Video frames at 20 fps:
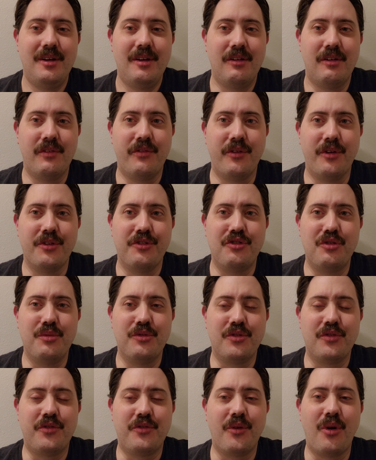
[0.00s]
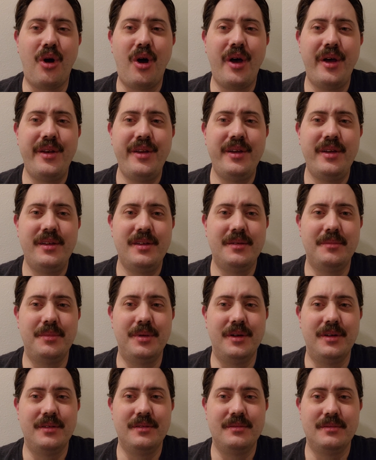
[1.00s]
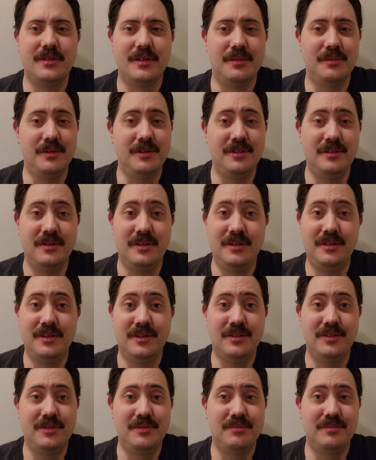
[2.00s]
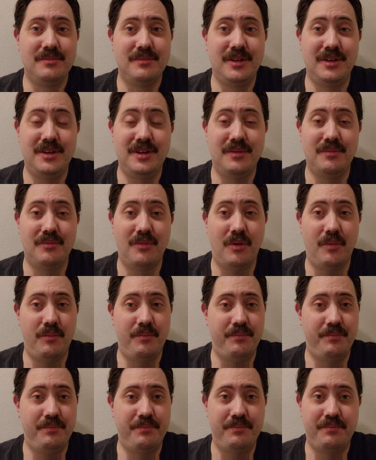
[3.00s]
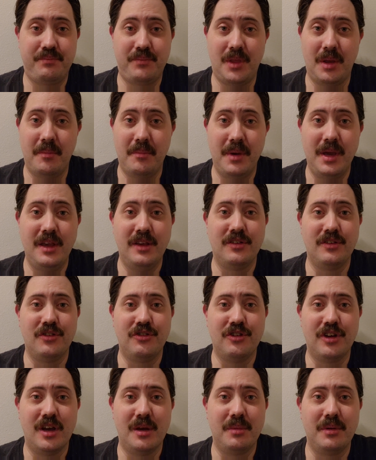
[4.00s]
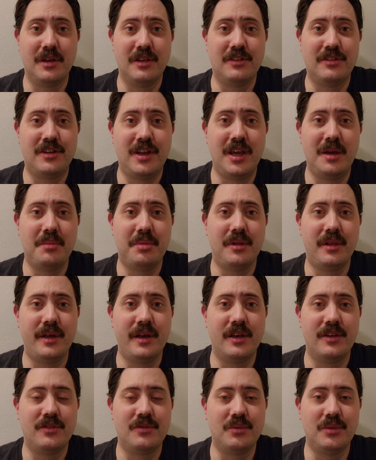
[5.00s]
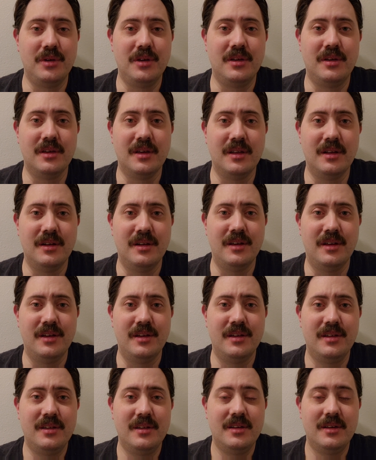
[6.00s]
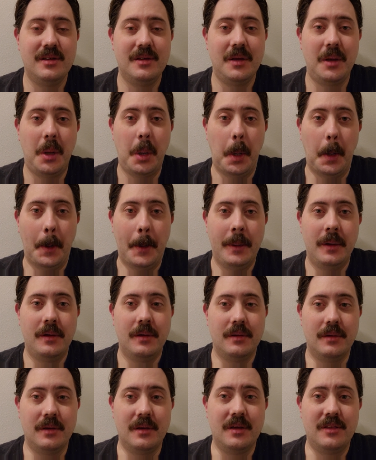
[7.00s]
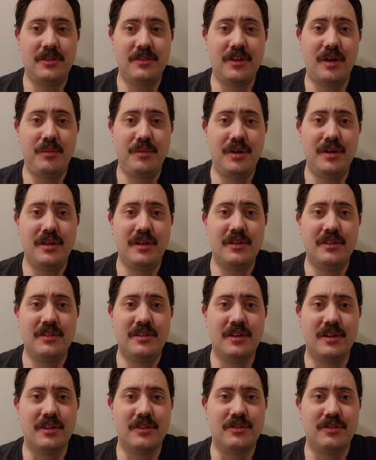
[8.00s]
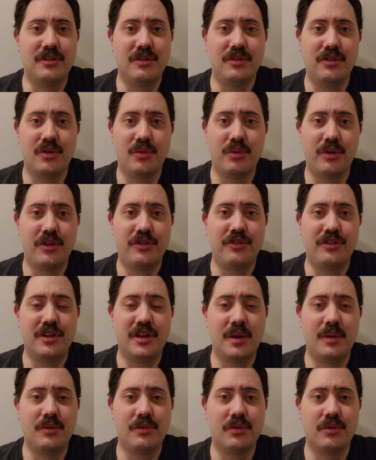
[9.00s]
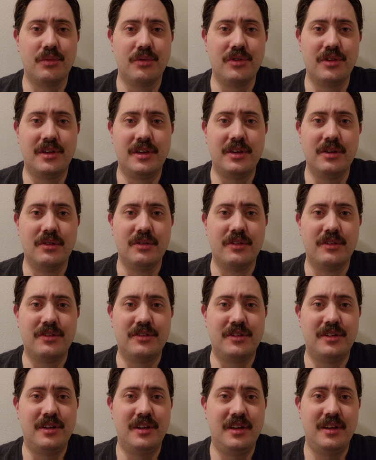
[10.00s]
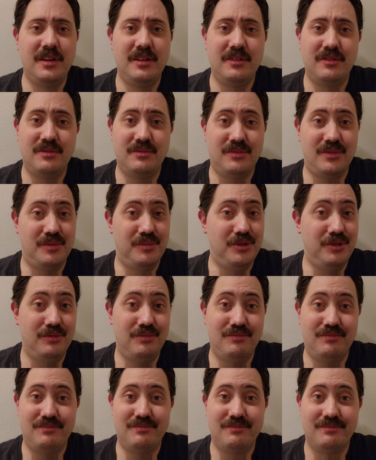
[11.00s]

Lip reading: referred to him as a fraud. But he did an amazing job against Tampa last week, and he got the job done against us. Their rushing games that really killed us today. And I mean,